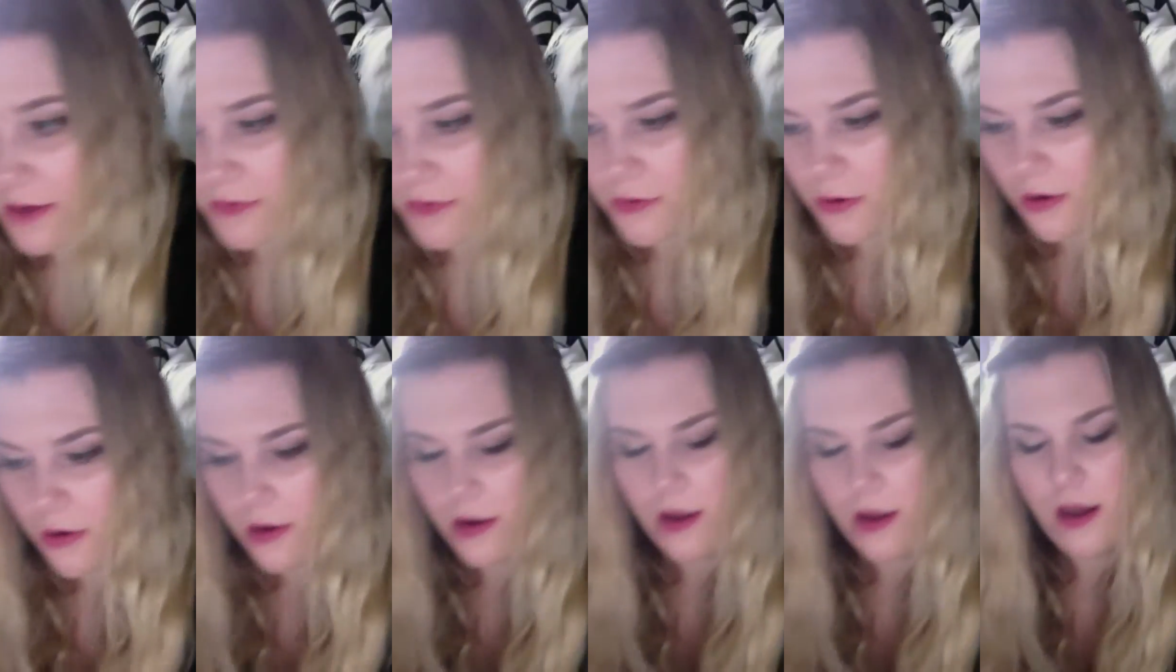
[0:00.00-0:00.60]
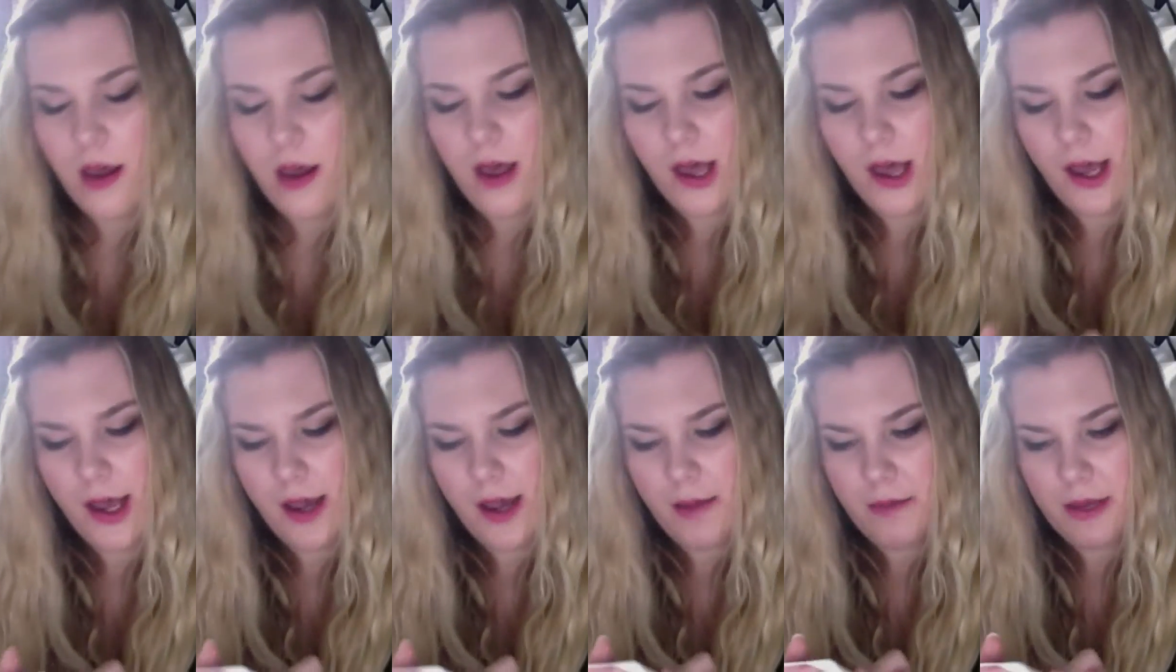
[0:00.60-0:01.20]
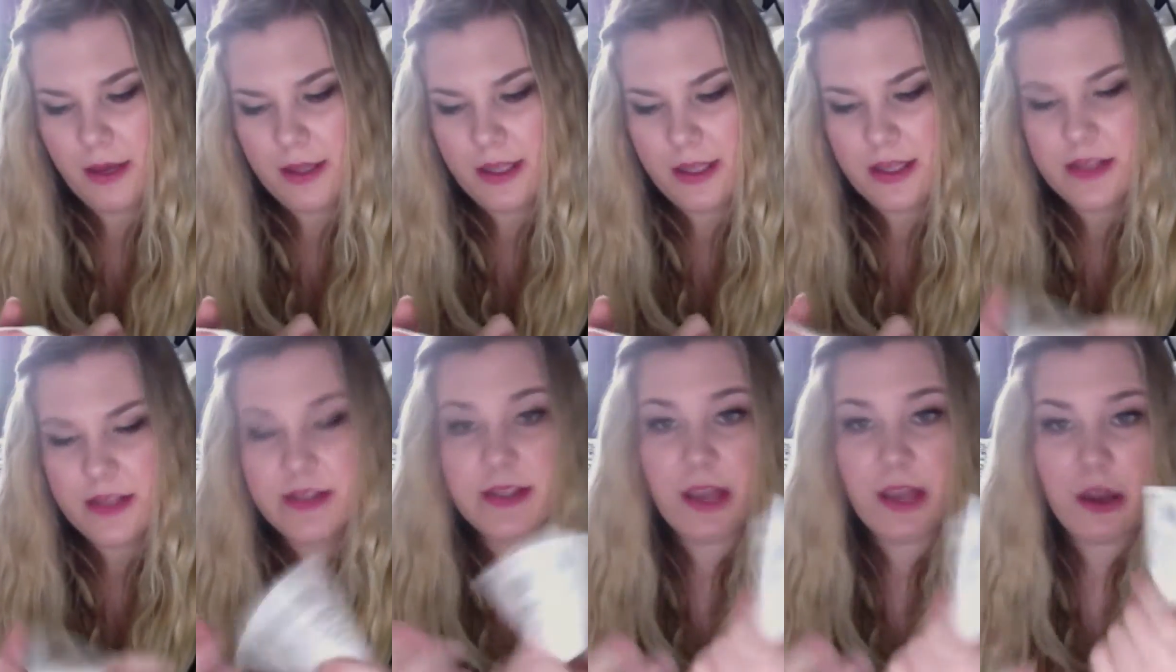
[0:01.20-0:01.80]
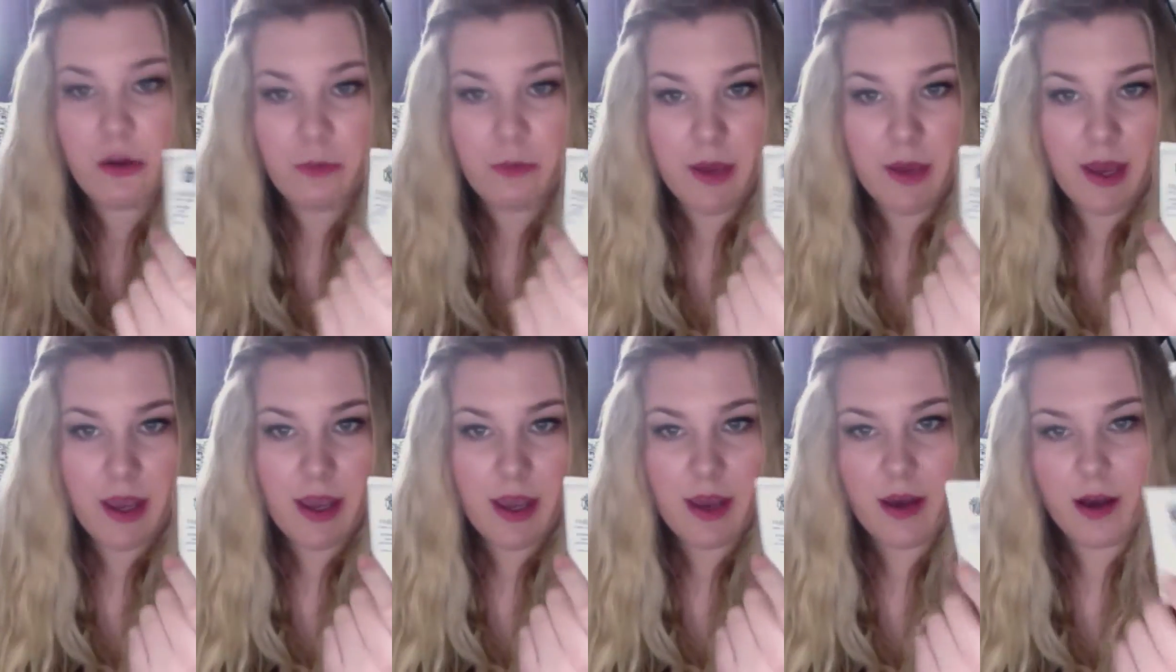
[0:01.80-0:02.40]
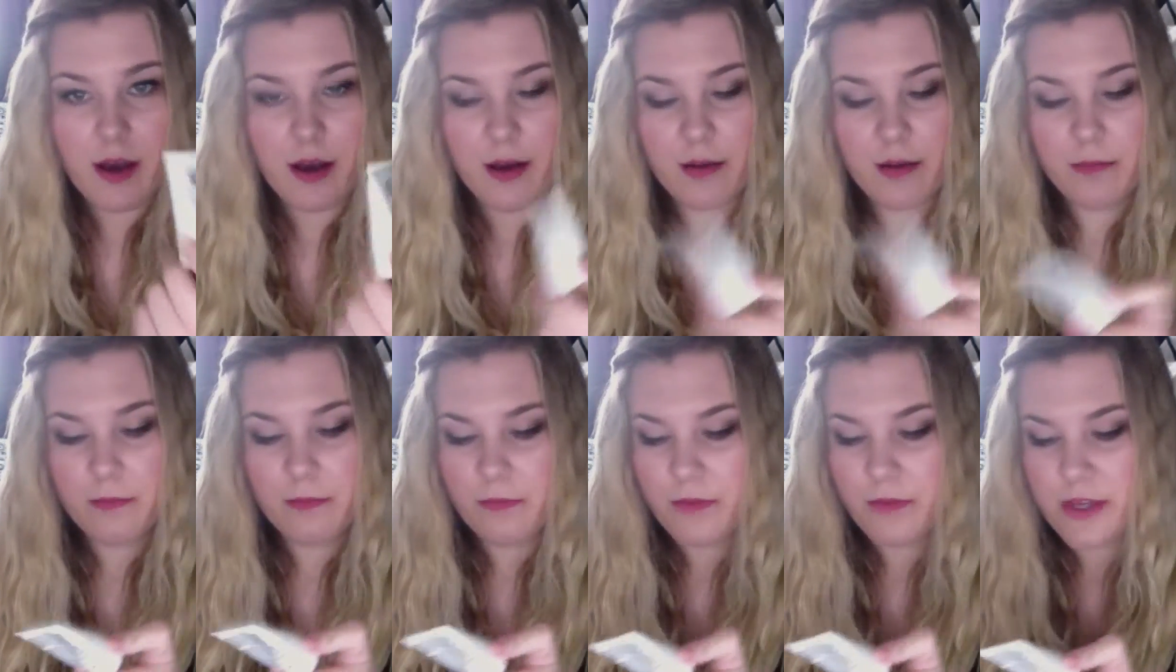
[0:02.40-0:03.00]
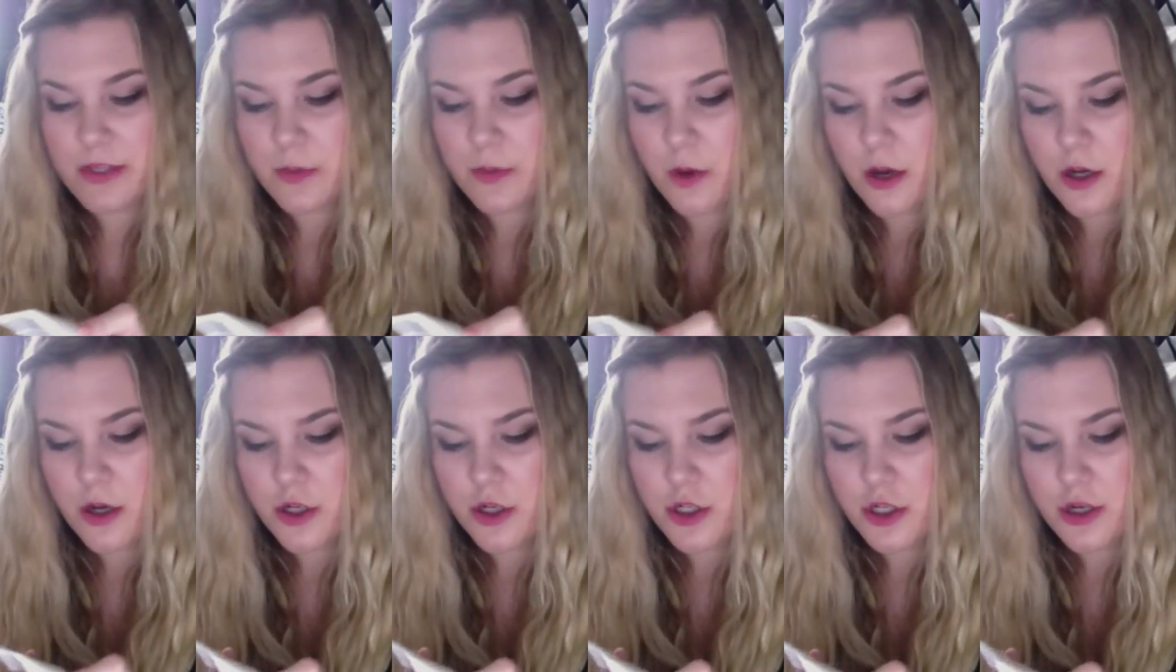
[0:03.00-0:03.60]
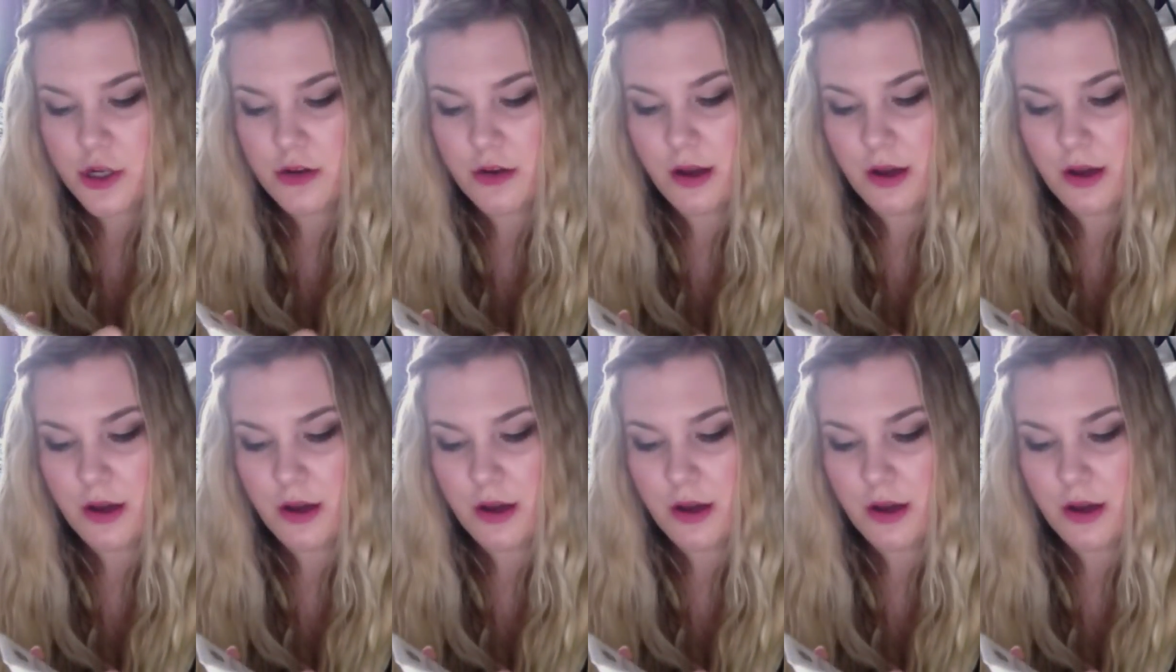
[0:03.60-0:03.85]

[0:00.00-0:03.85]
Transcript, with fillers: for. Um, and then this Naobay um, face wash,